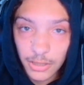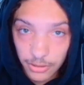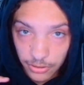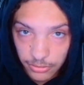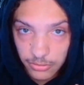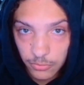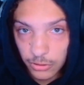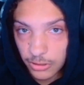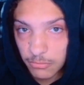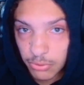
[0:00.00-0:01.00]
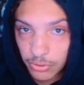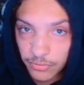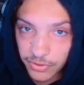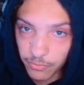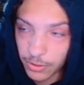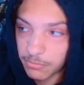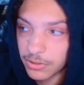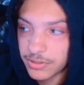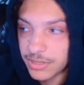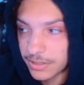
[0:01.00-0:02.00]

Do you want to improve in Rainbow Six